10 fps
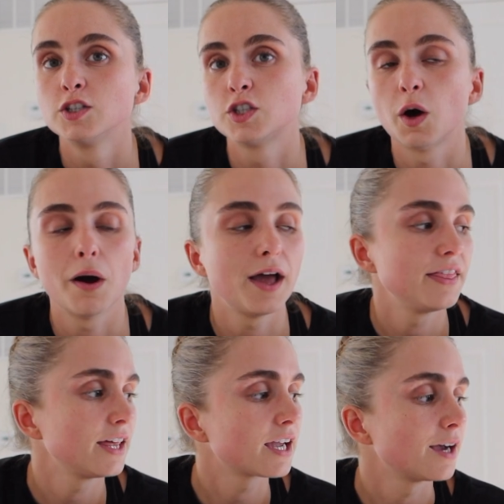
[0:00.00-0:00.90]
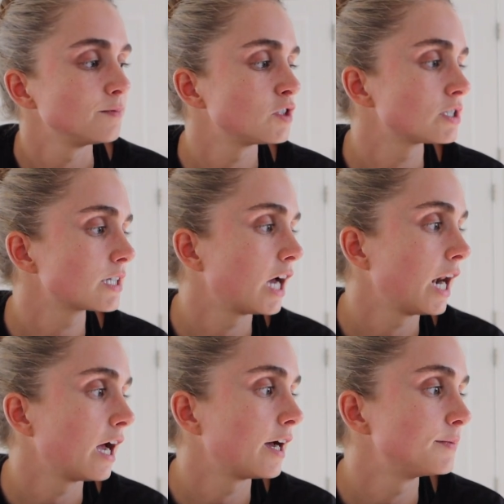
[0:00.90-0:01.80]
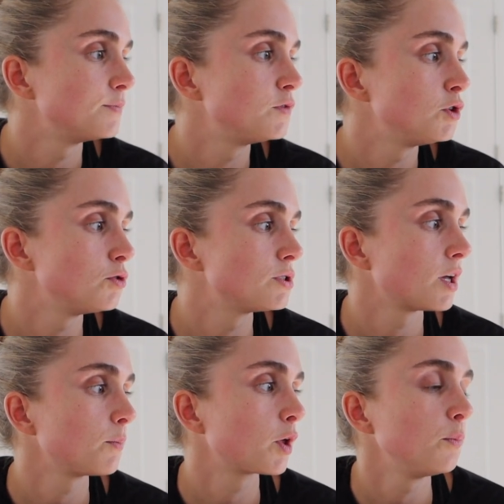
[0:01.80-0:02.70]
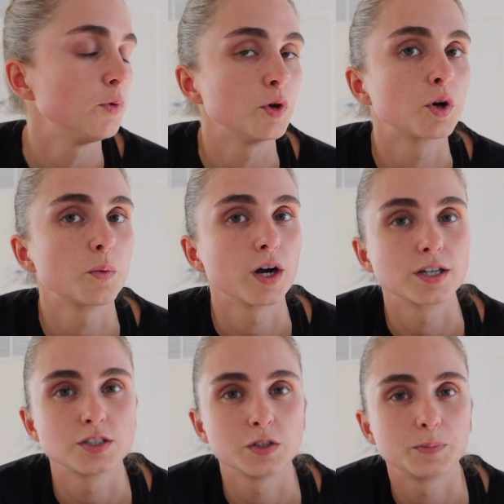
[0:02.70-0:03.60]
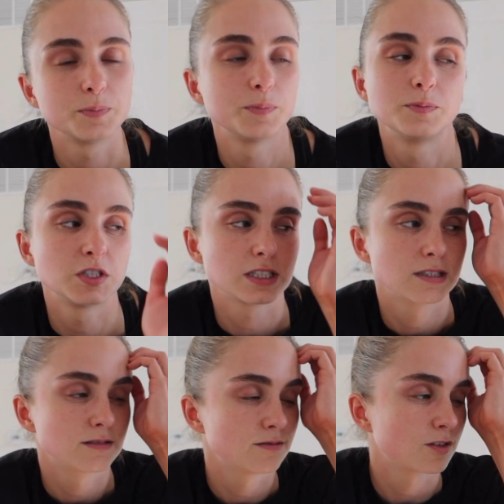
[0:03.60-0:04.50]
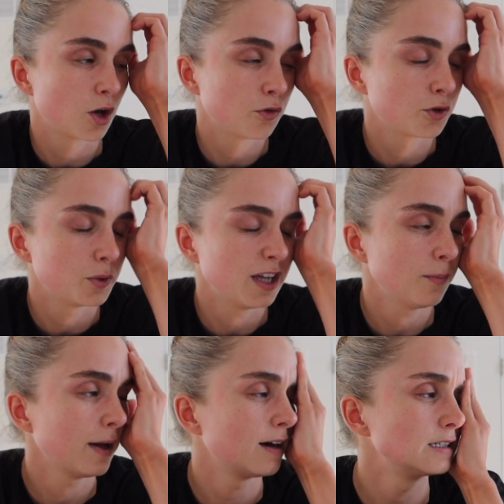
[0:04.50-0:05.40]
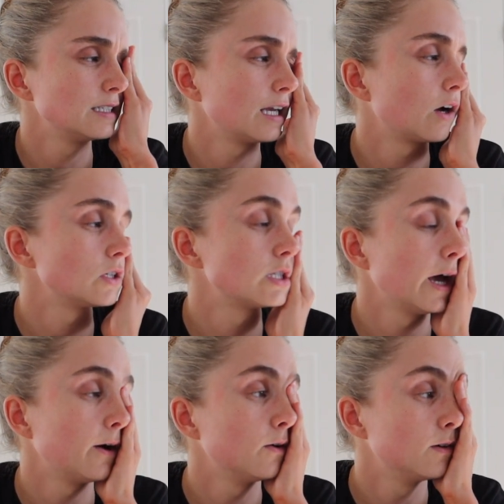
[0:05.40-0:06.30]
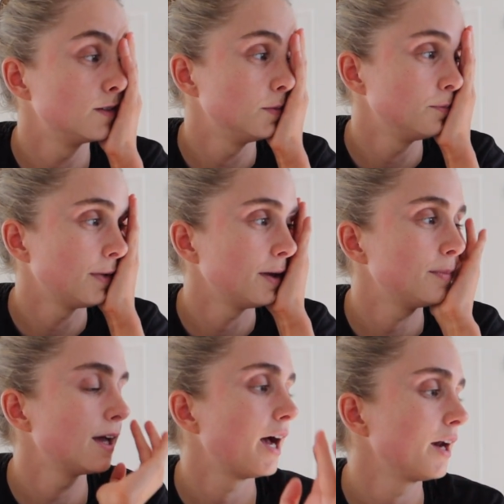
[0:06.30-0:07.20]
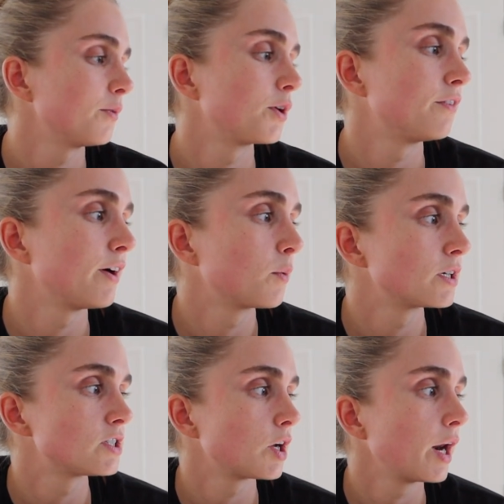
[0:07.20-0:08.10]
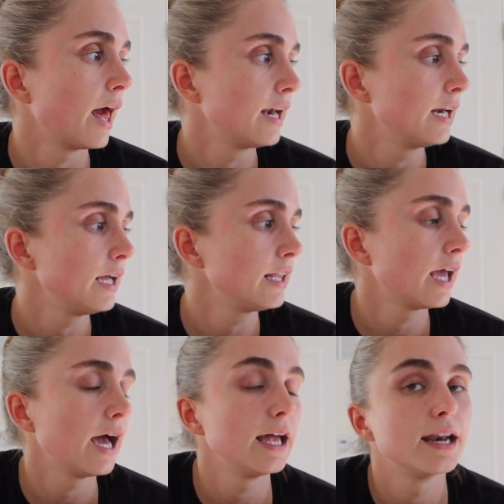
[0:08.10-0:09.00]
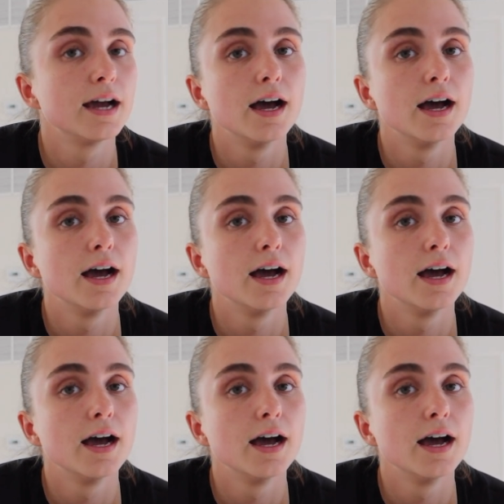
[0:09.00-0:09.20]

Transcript: So I think I'm just gonna do some computer work, so just go through emails and also maybe, I don't know if I want to start editing yet